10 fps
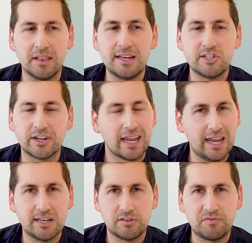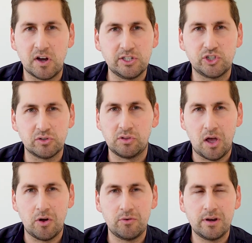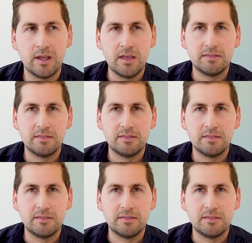lender can't fund your loan,